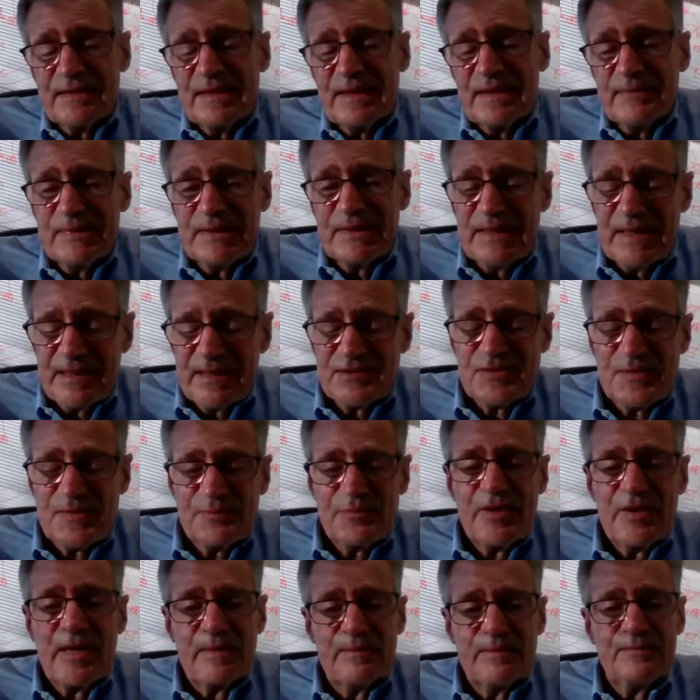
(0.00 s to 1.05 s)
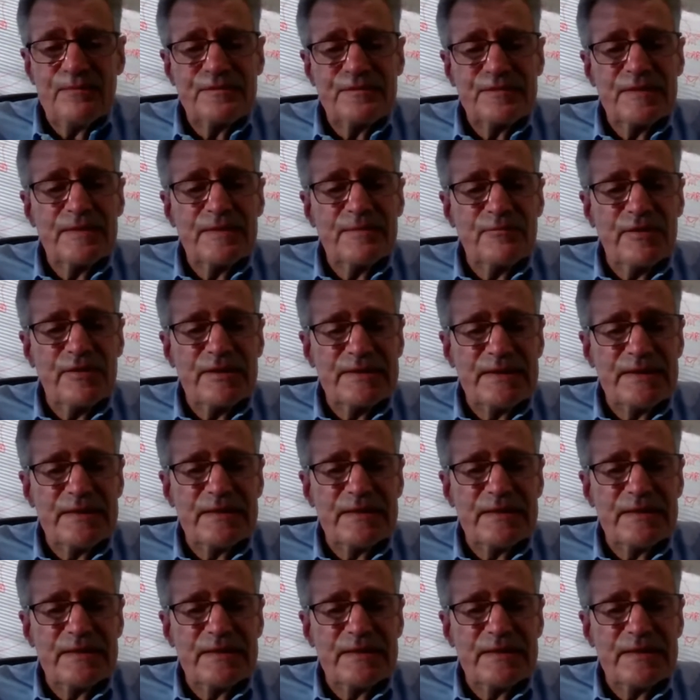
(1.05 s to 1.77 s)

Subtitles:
I mean, that's a problem for them right now.